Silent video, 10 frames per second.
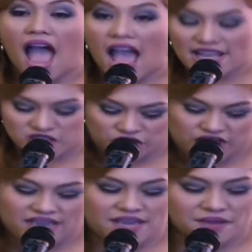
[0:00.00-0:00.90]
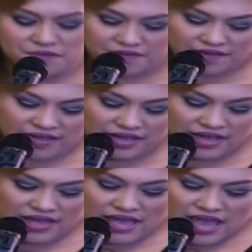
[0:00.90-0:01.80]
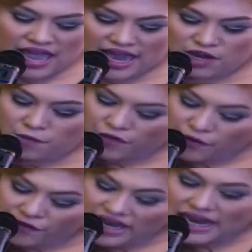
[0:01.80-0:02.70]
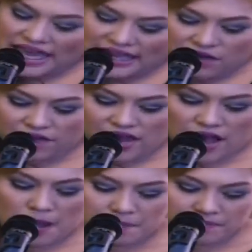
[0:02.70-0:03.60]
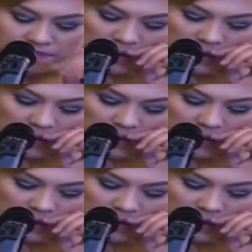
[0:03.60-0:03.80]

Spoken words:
Achieve. And if you feel like giving up,